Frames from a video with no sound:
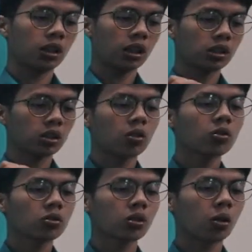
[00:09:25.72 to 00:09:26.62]
its
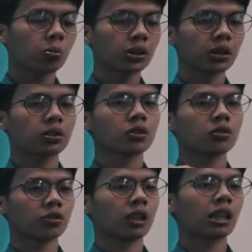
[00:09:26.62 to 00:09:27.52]
own operation
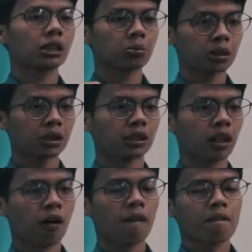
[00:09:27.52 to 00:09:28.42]
software, Raspbian,
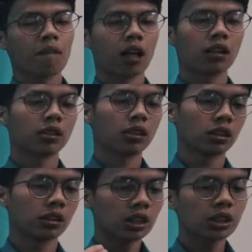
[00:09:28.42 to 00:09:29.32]
and
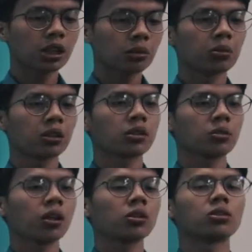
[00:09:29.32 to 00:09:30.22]
in this Raspbian
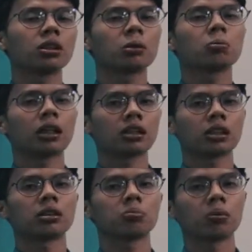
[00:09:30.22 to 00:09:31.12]
we are using
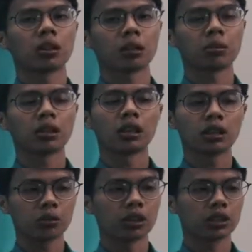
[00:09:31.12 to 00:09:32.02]
Python programming
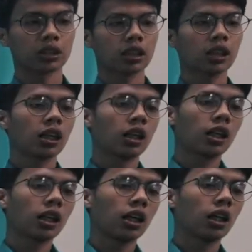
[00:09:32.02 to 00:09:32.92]
language,
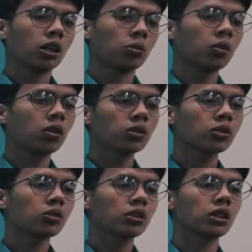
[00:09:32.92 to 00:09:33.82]
and we are also
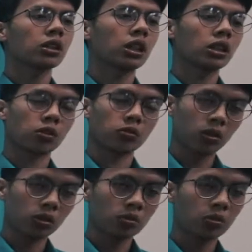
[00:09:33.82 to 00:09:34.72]
using a
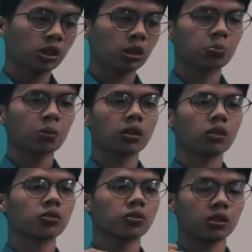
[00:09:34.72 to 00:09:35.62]
TensorFlow, which is part
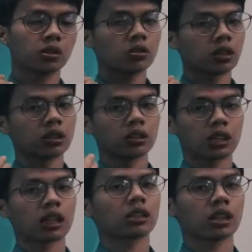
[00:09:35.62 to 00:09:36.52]
of the Google
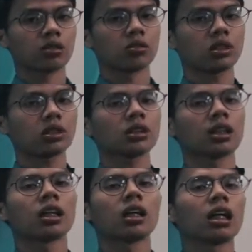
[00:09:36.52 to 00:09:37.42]
Track technologies,
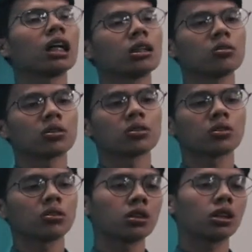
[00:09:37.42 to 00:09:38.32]
and we are also
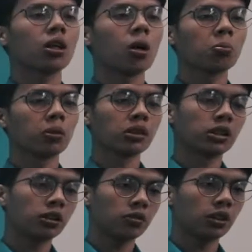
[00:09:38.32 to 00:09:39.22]
using
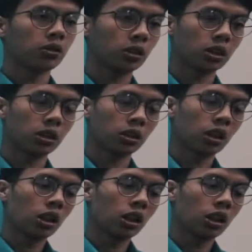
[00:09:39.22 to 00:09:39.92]
OpenCV, which is